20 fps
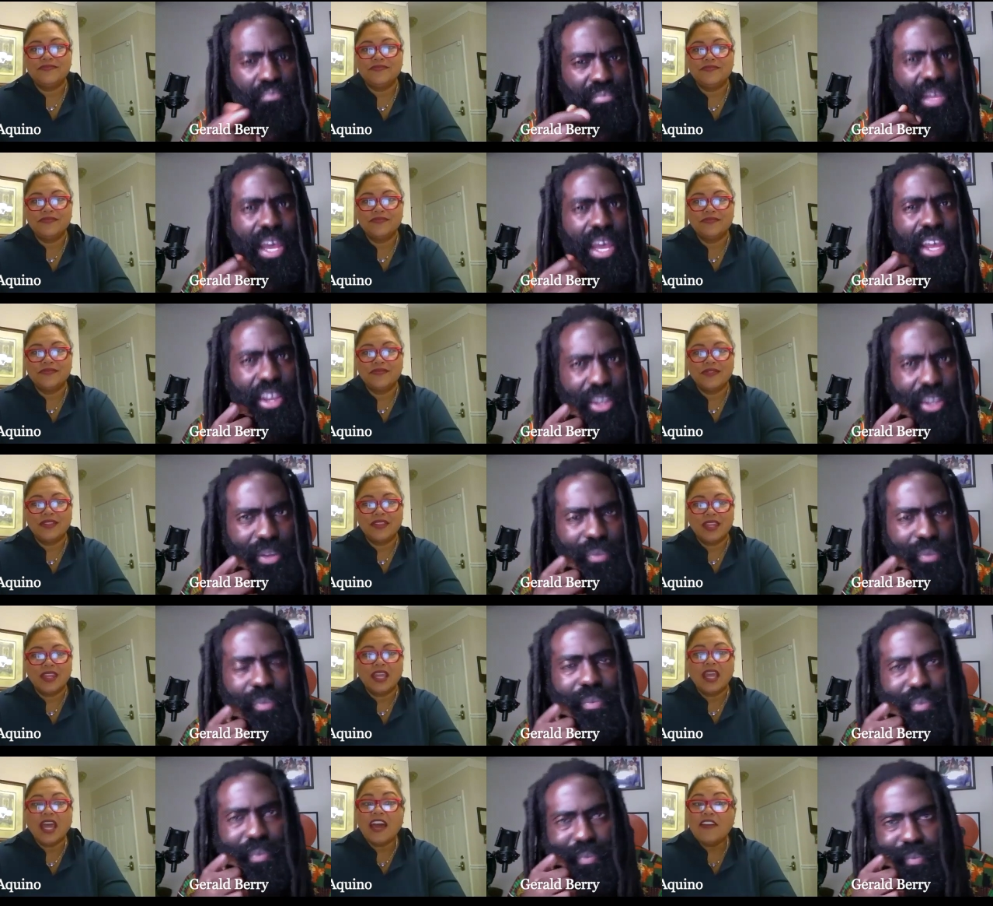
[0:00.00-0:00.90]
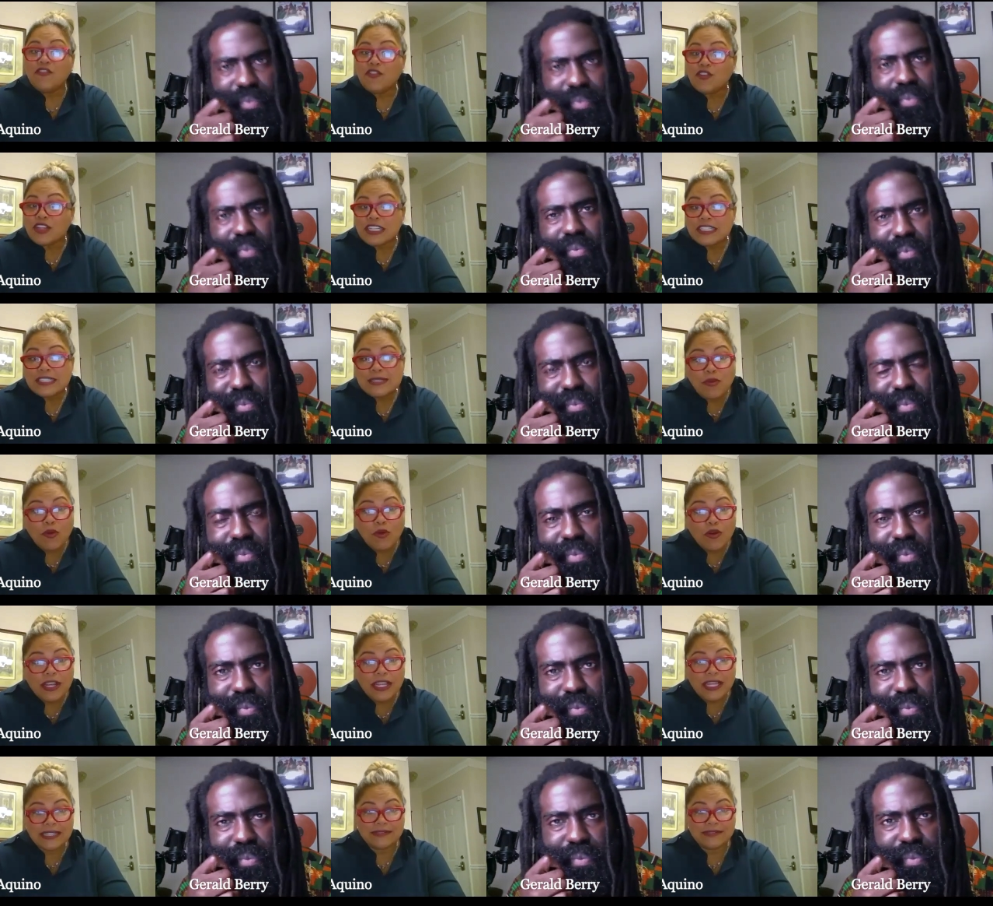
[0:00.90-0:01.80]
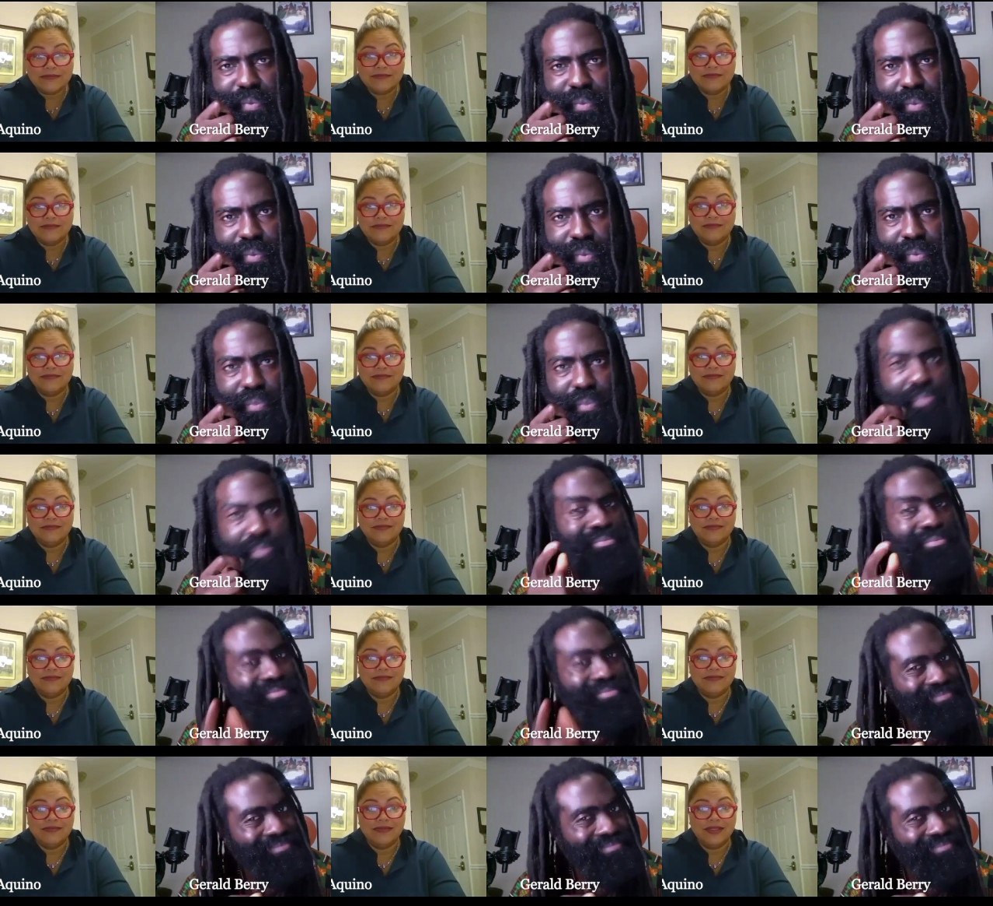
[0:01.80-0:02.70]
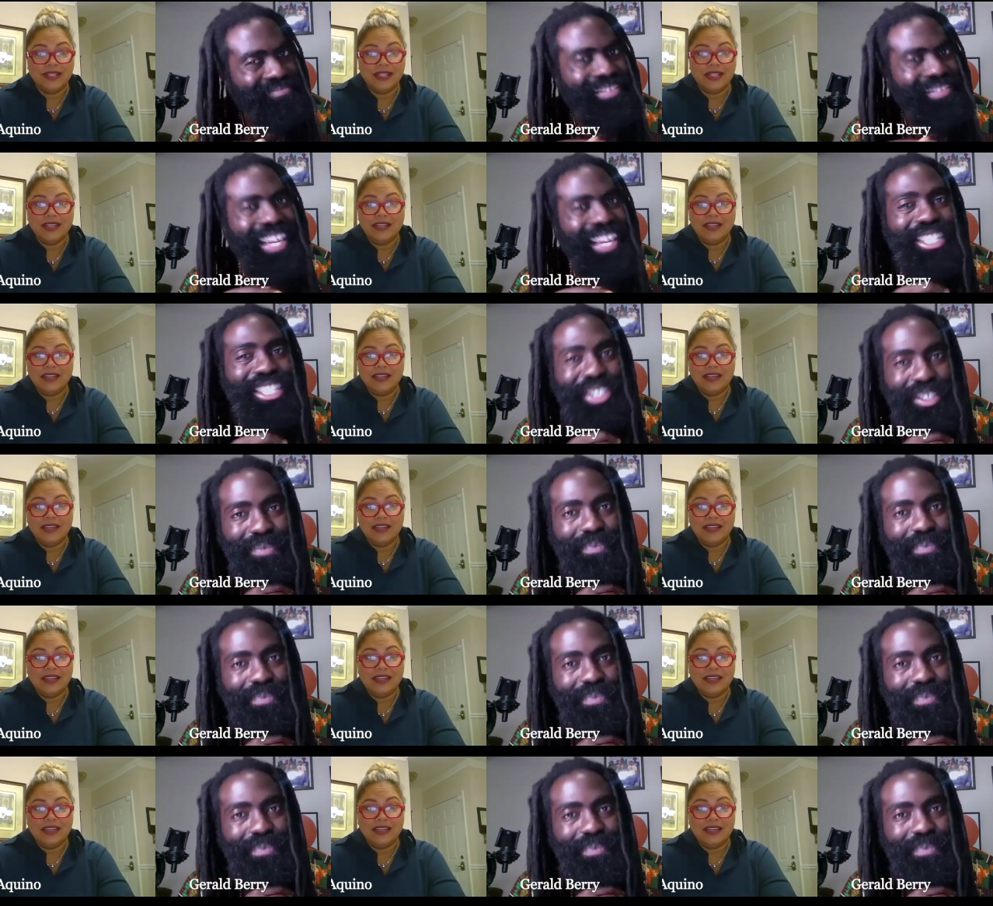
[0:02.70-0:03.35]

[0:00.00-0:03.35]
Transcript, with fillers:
Speaker 1: I hear you. I fully support it. Gotcha.